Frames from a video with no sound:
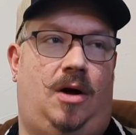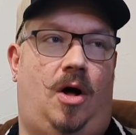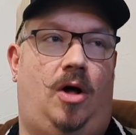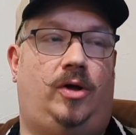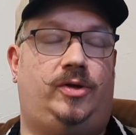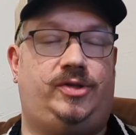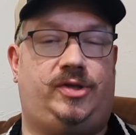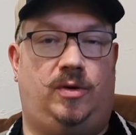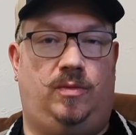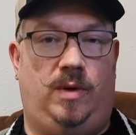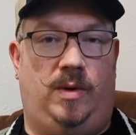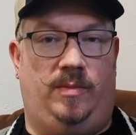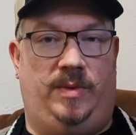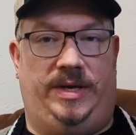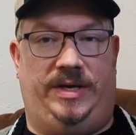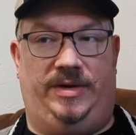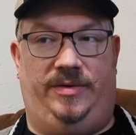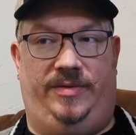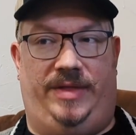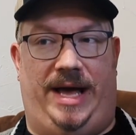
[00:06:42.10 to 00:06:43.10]
also when
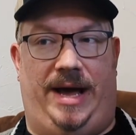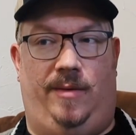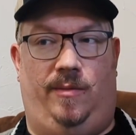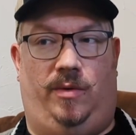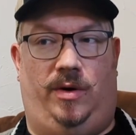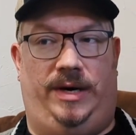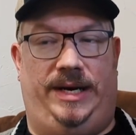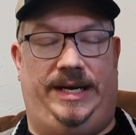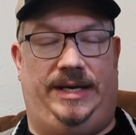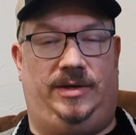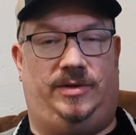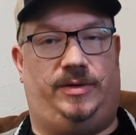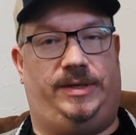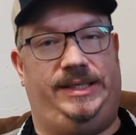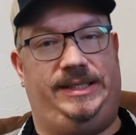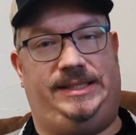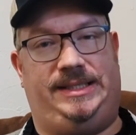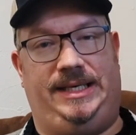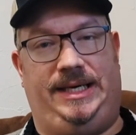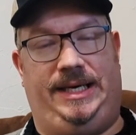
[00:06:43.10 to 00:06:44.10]
we do that, we're
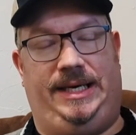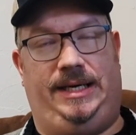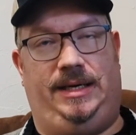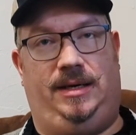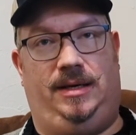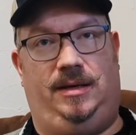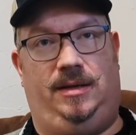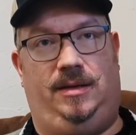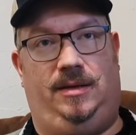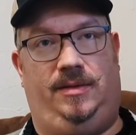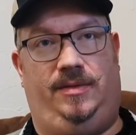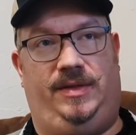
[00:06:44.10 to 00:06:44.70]
increasing